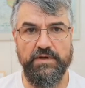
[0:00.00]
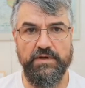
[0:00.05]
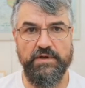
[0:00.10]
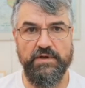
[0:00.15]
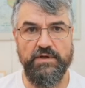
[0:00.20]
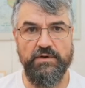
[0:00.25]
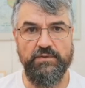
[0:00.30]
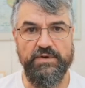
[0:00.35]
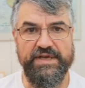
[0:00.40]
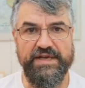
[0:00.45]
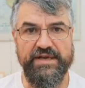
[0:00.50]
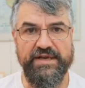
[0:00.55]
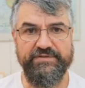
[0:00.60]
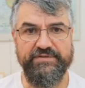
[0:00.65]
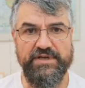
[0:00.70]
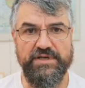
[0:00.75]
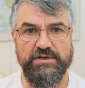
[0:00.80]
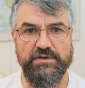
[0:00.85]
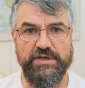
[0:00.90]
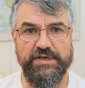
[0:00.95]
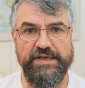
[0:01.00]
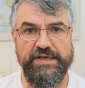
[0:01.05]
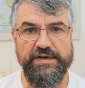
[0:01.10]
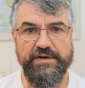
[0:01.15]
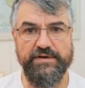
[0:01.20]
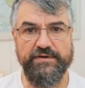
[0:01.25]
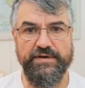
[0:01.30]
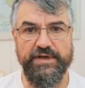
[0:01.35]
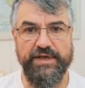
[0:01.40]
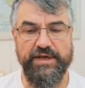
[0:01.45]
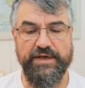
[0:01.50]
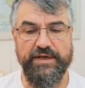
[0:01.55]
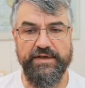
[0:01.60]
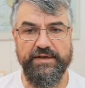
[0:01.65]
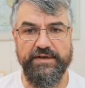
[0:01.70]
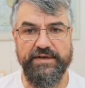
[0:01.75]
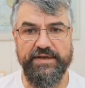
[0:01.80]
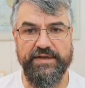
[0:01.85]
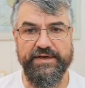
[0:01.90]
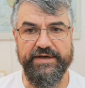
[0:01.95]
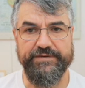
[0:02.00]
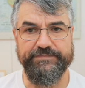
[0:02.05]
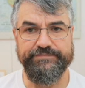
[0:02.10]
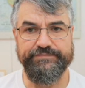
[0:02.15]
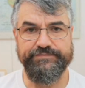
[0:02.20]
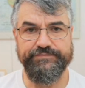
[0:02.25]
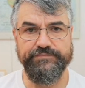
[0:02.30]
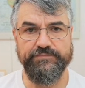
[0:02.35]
we can have a look here in the